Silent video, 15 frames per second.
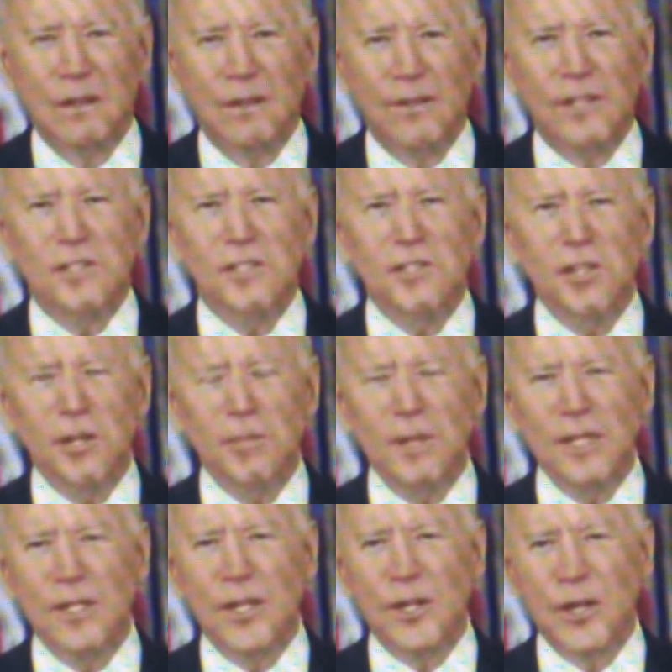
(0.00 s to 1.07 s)
This is going to
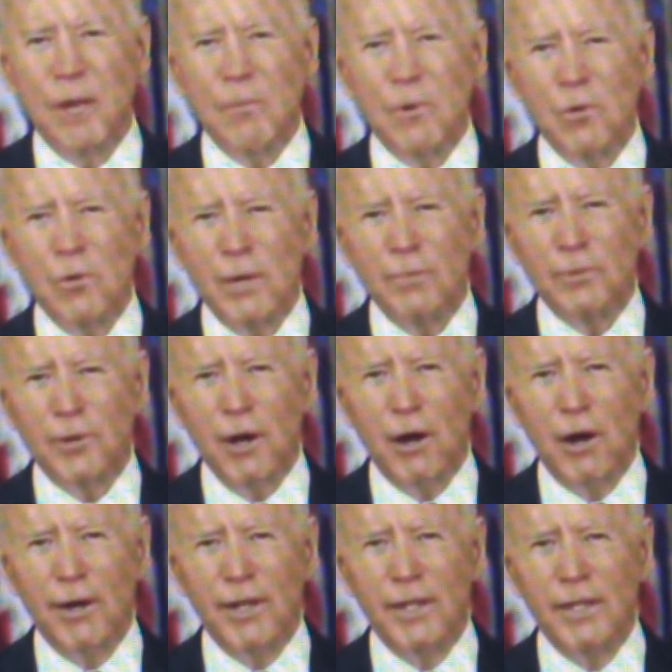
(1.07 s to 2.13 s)
be the number one
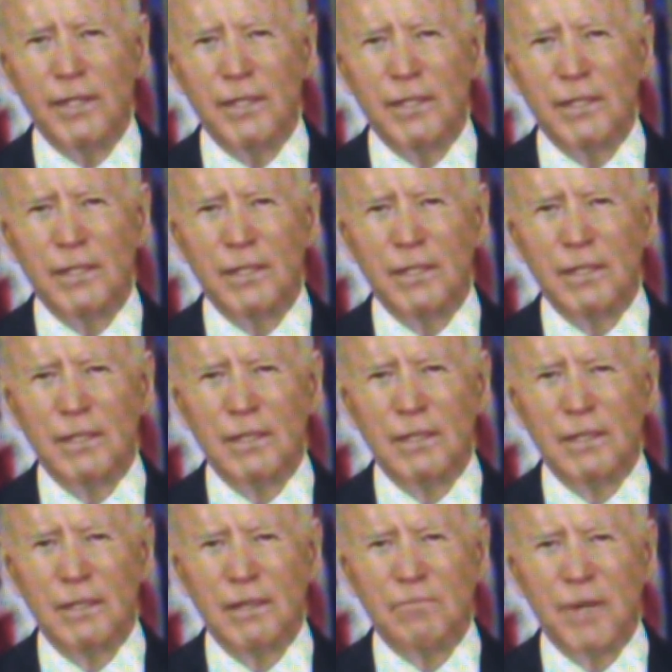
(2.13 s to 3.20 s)
priority
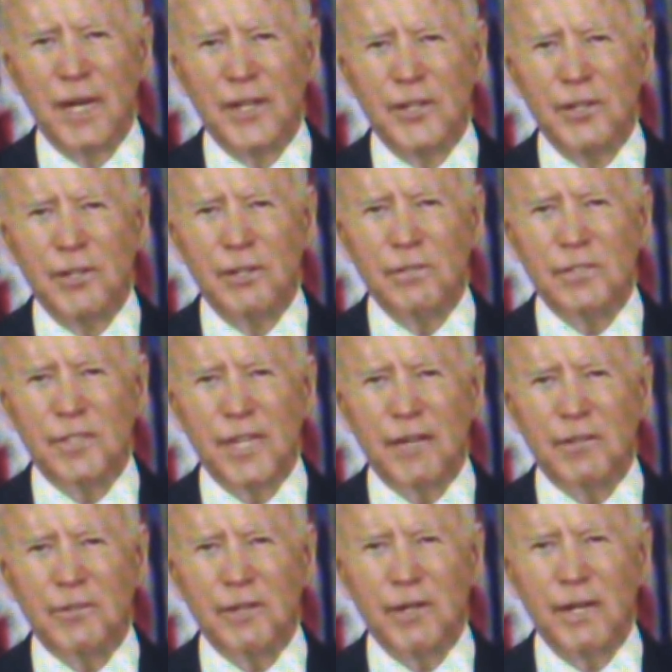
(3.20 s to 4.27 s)
of my new
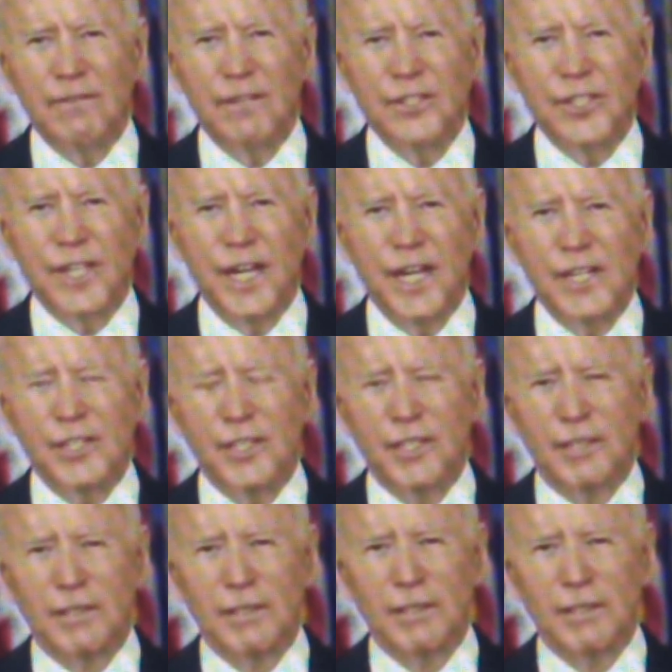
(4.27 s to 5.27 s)
Secretary of Education,